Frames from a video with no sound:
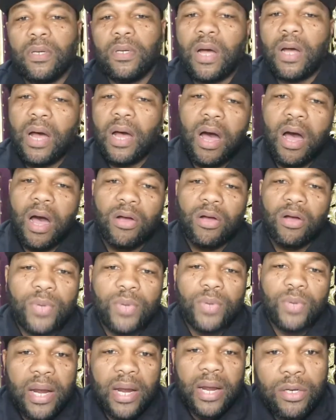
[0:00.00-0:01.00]
All you
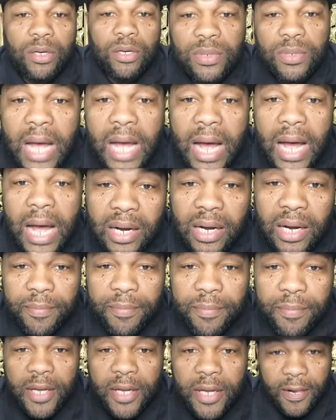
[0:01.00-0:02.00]
gotta do is holler at me.
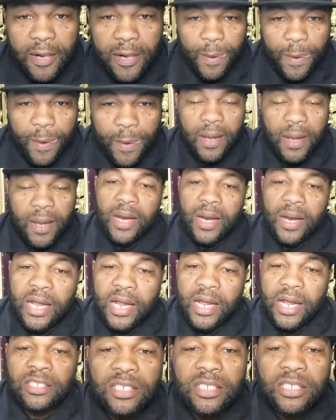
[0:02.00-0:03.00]
And
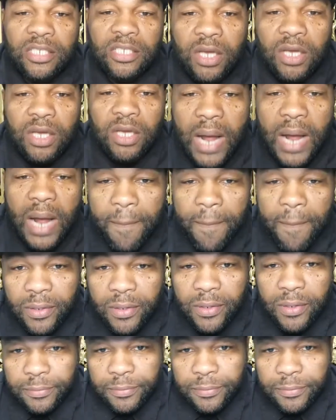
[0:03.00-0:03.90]
just so happen,